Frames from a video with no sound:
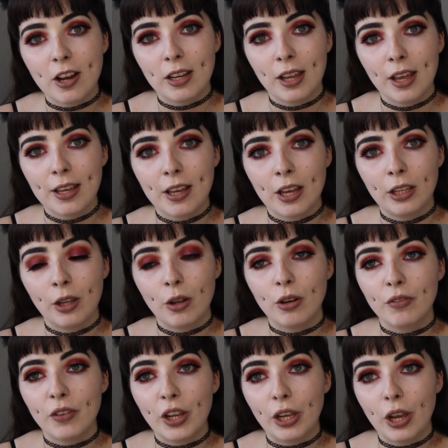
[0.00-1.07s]
I like a lot
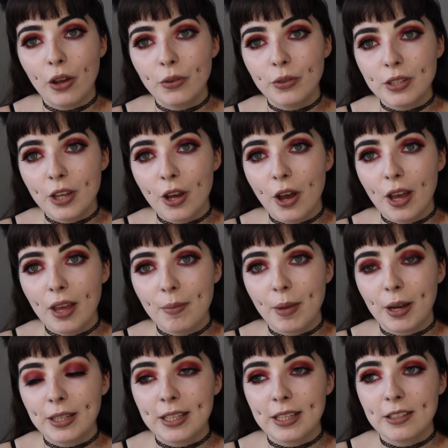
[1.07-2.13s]
of alone time.
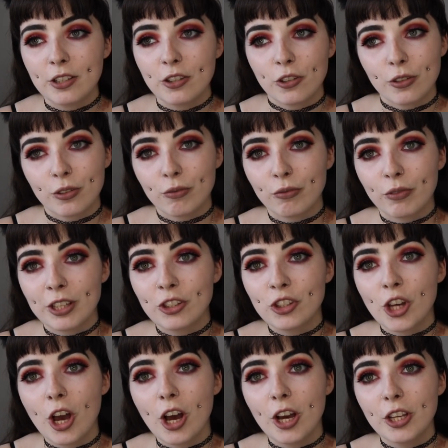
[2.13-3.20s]
I need to just
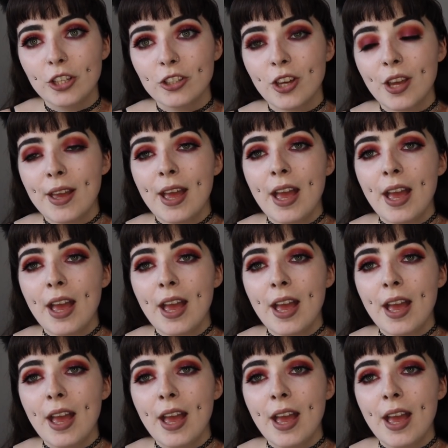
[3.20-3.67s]
recharge.